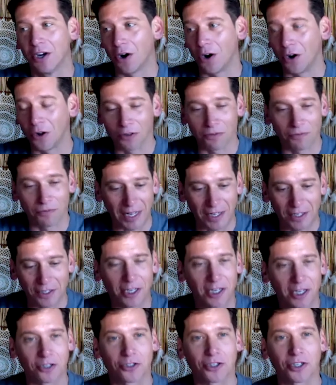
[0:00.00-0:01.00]
all the
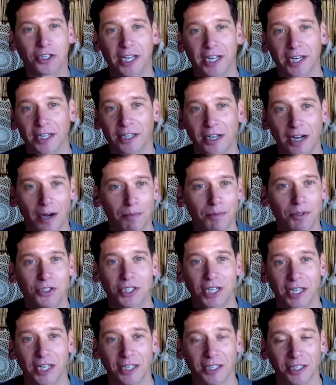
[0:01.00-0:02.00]
validators are getting
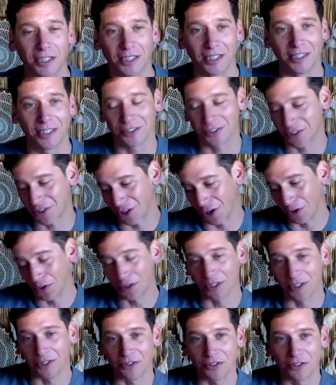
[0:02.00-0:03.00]
compensated in
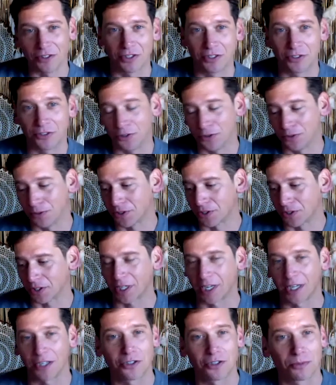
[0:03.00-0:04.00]
tokens then you as the
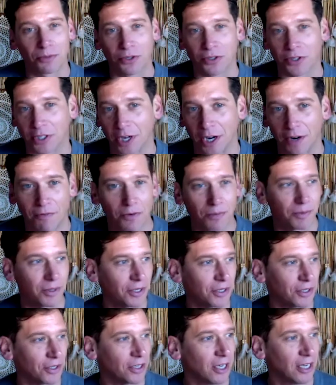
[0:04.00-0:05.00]
customer the
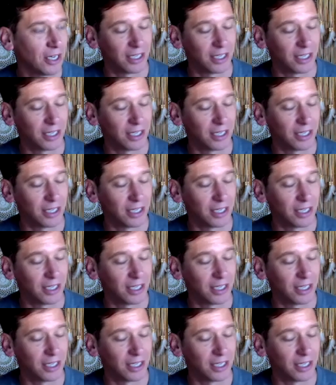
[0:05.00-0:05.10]
government